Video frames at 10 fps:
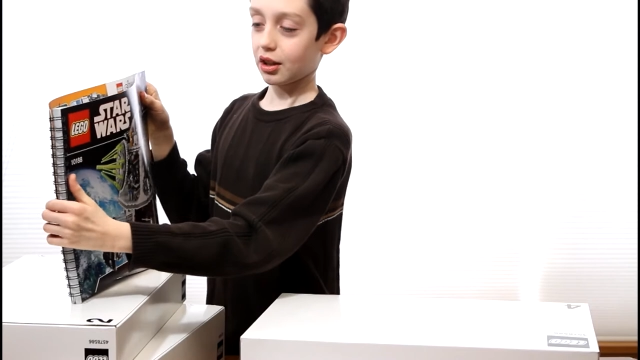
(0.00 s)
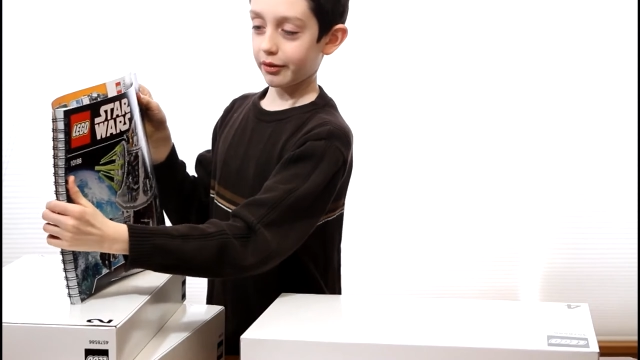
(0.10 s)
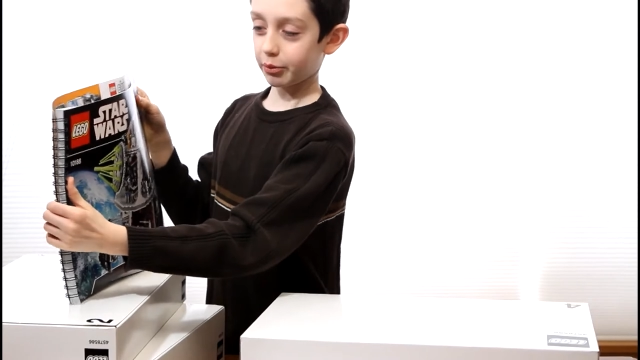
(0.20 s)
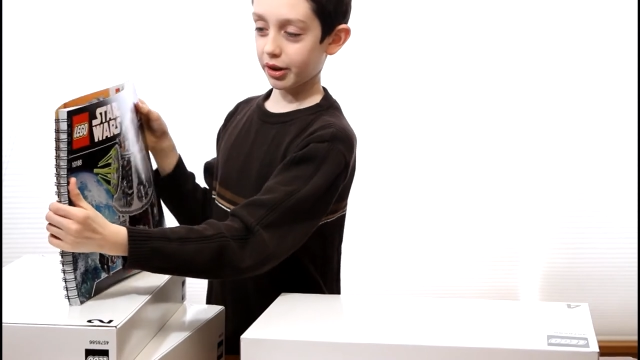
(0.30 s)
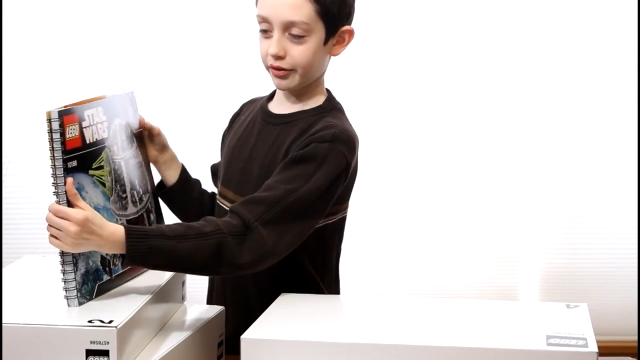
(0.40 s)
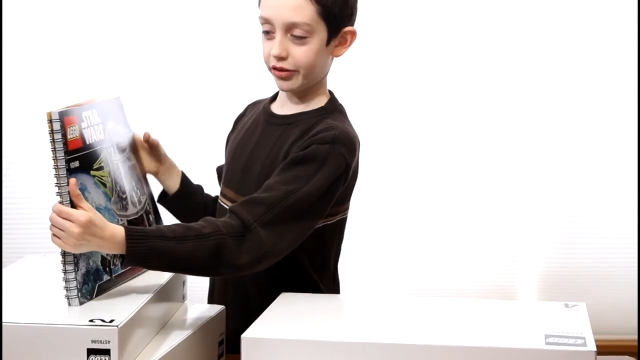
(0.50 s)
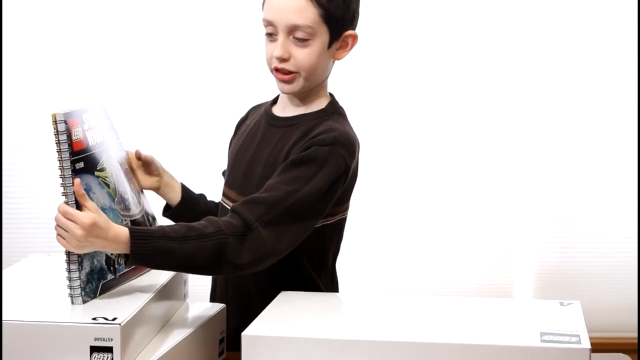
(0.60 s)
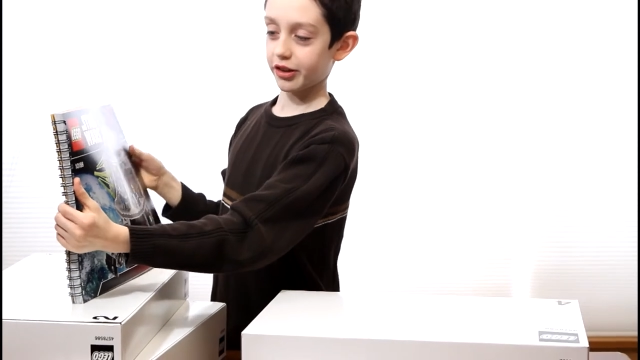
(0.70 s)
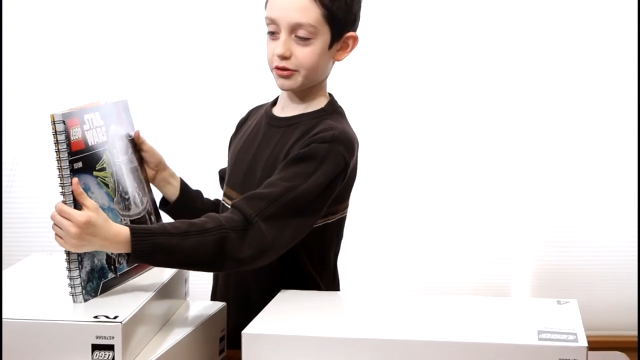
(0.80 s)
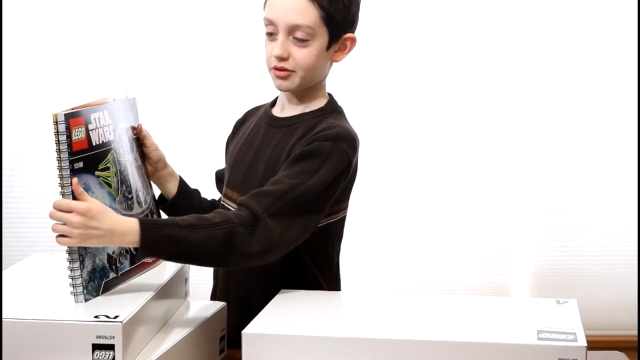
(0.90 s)

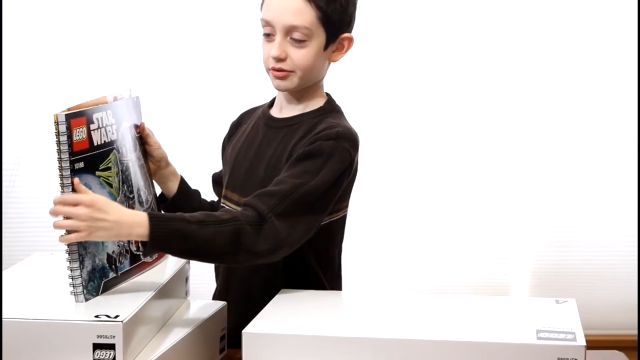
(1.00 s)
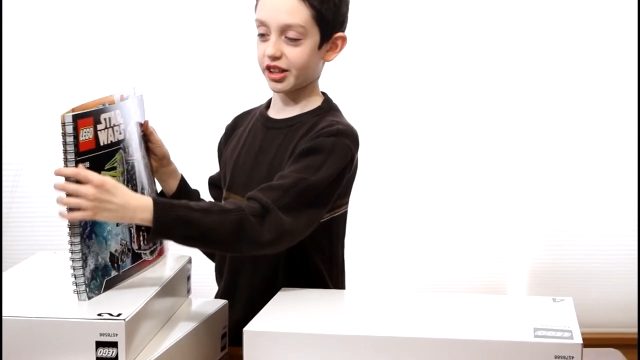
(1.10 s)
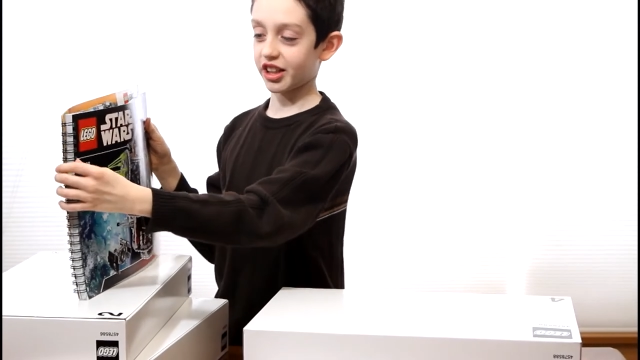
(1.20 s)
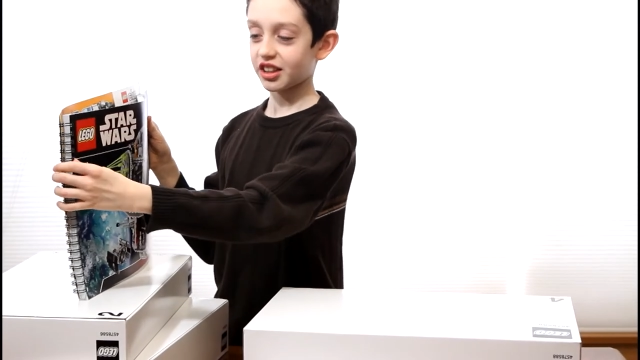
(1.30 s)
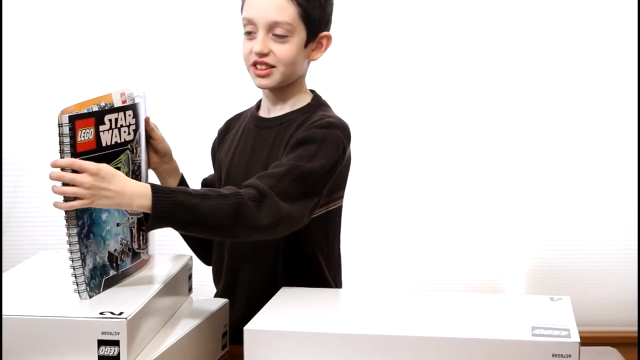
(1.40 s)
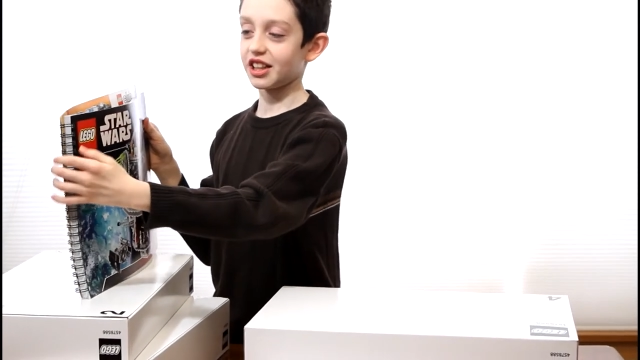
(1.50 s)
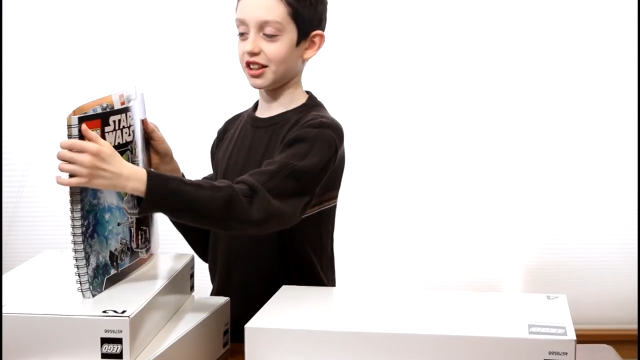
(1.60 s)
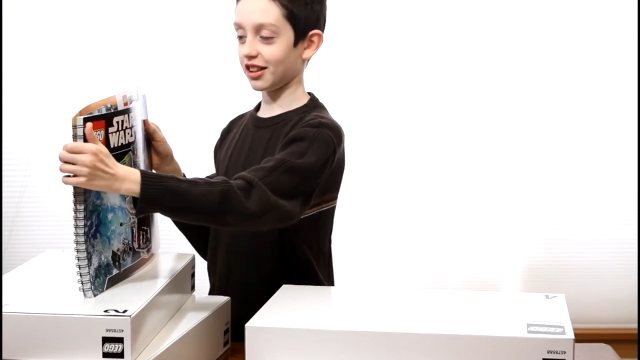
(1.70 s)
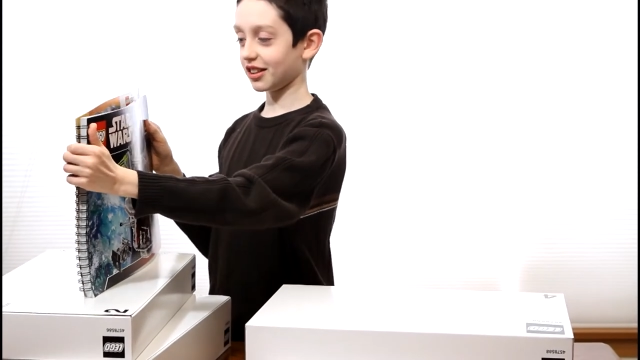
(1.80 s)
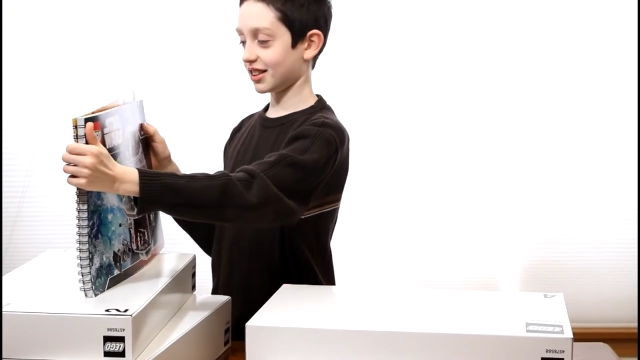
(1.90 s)
with rings in
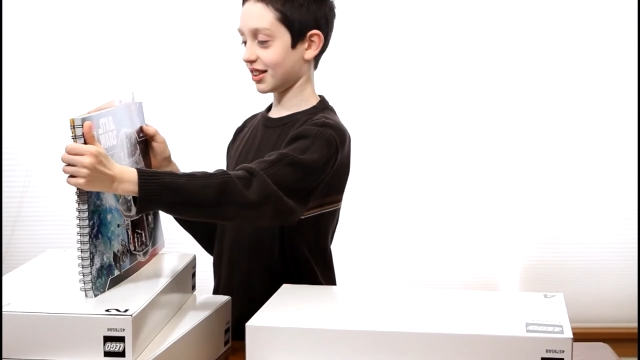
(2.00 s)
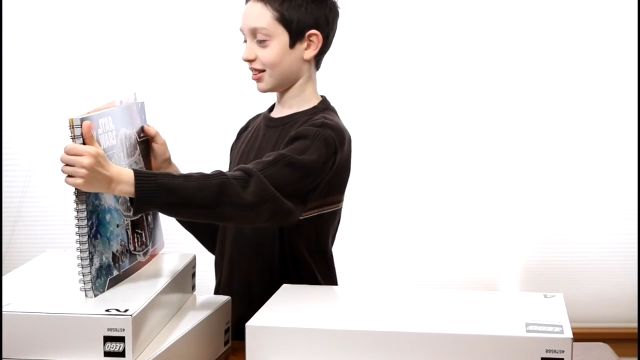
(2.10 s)
it.